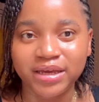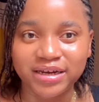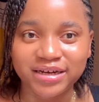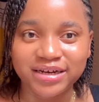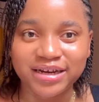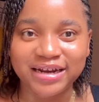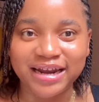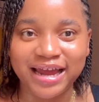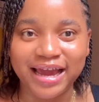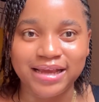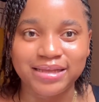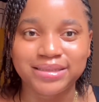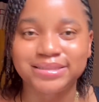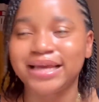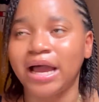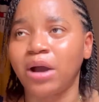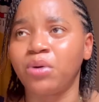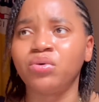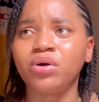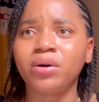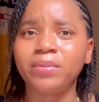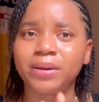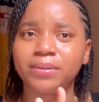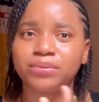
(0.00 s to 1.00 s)
in the night, I
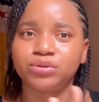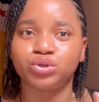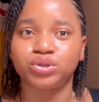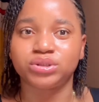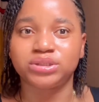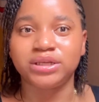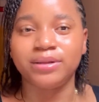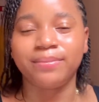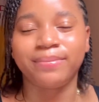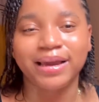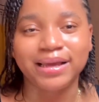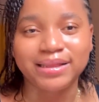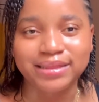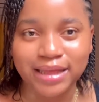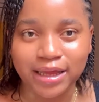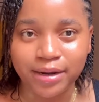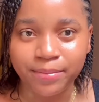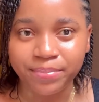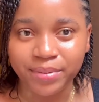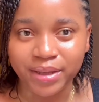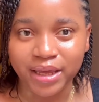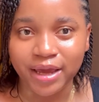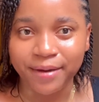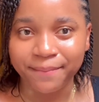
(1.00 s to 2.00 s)
will not be able to sleep by
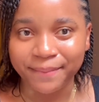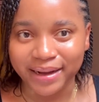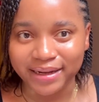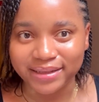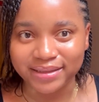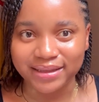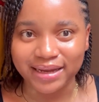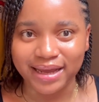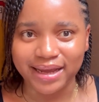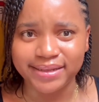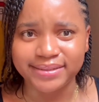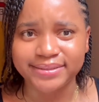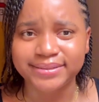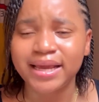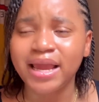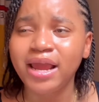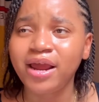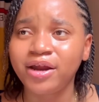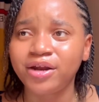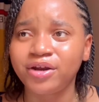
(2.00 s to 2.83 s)
10 p.m. at night.